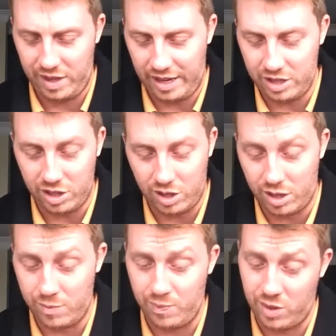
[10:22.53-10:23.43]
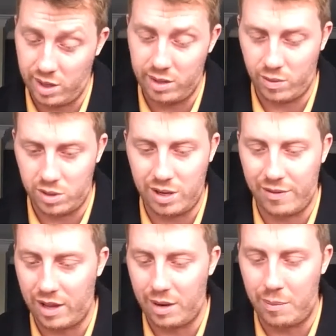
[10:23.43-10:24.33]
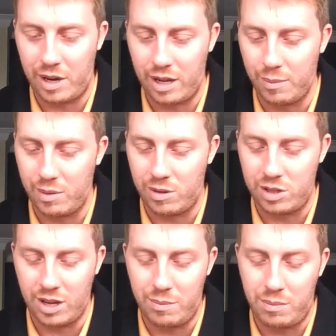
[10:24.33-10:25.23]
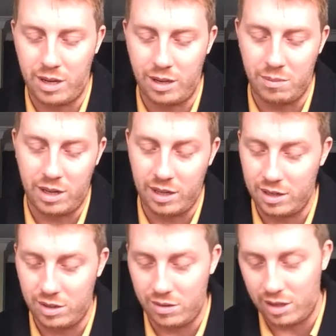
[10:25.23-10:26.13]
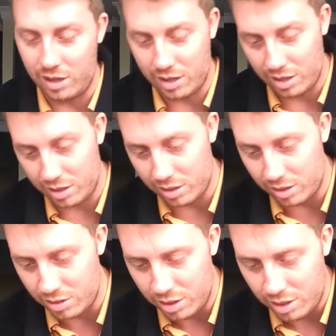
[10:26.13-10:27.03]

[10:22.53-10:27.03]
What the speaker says: Not Jakarta. Unless, of course, you have a lot of money, but once you have money can do anything. So,